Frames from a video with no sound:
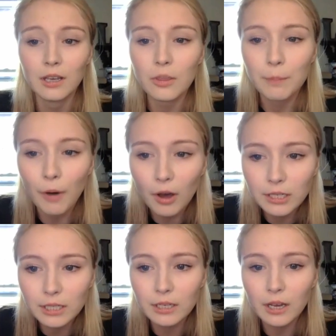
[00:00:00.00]
The
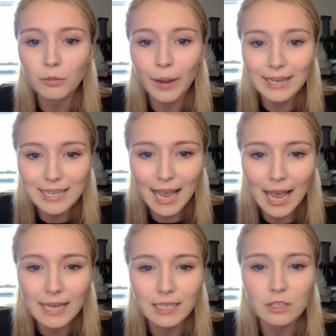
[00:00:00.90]
body of White
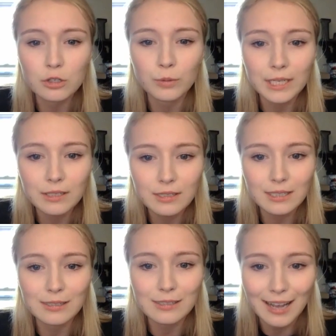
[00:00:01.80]
Cat increased
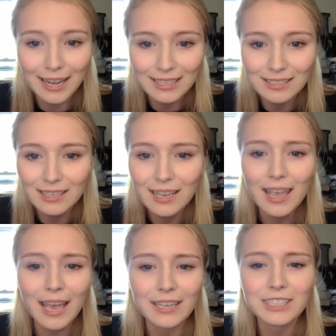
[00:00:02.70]
in size
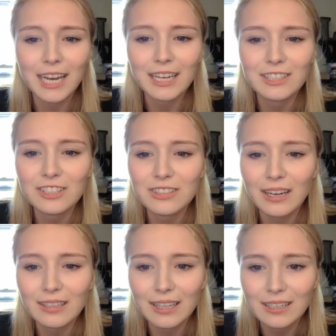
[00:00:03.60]
and changed
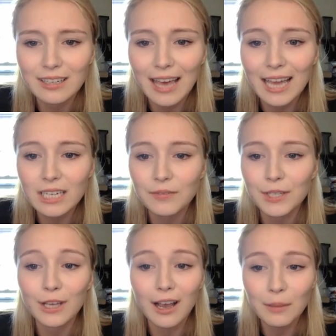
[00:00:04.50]
suddenly into that of a
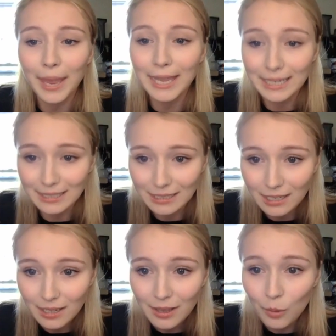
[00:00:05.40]
young maiden,
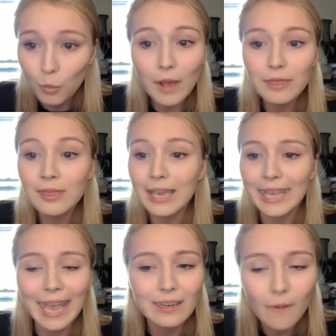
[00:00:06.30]
one that
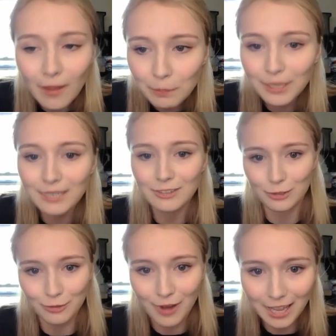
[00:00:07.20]
cannot be
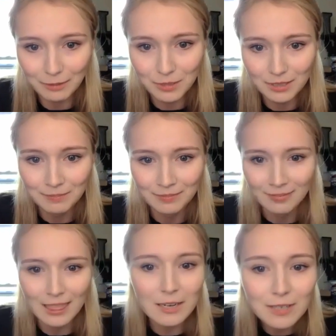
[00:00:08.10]
described.
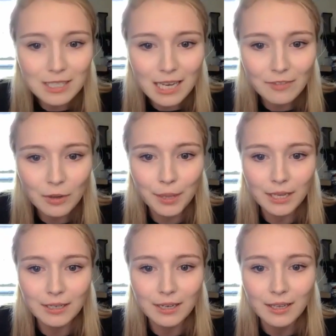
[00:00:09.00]
There has never
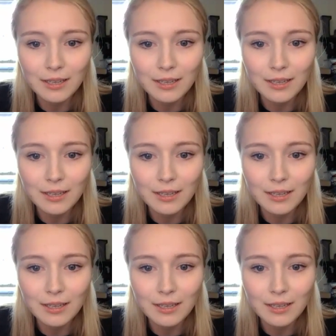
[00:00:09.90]
been